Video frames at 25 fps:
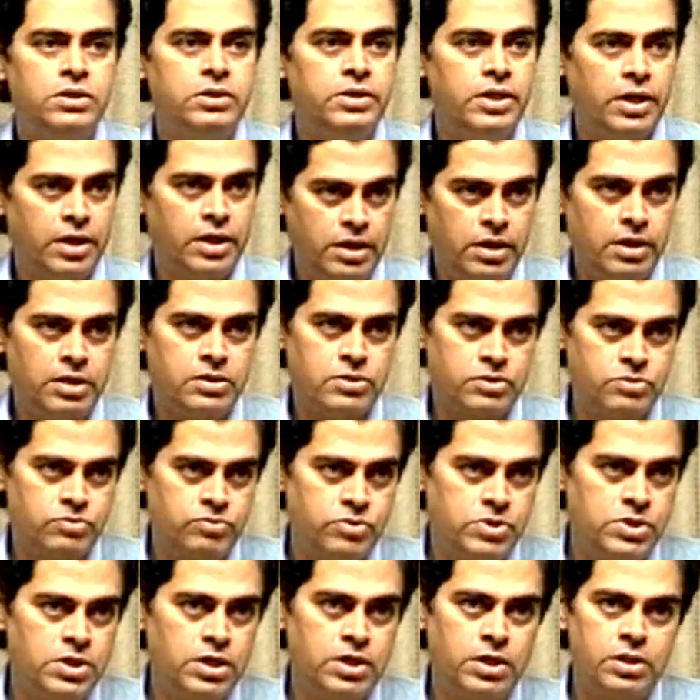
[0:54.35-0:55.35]
techniques
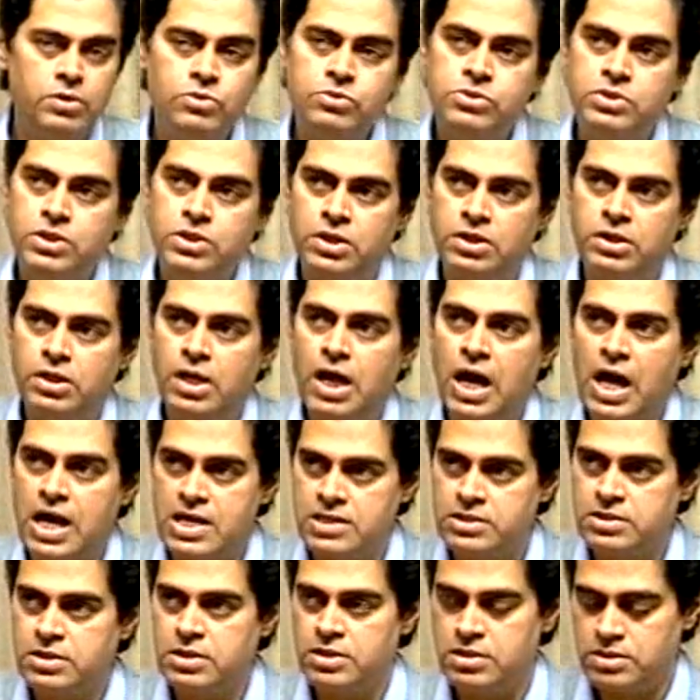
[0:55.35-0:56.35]
which are used in
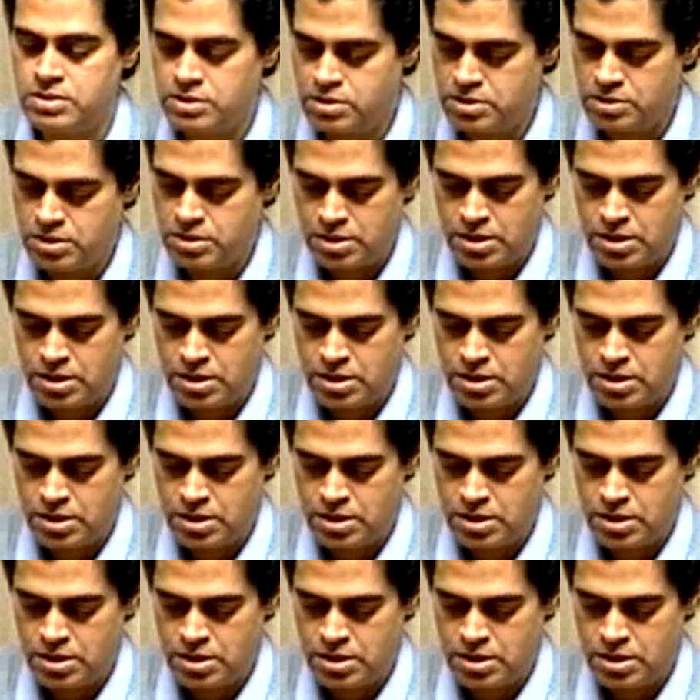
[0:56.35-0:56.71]
ICs.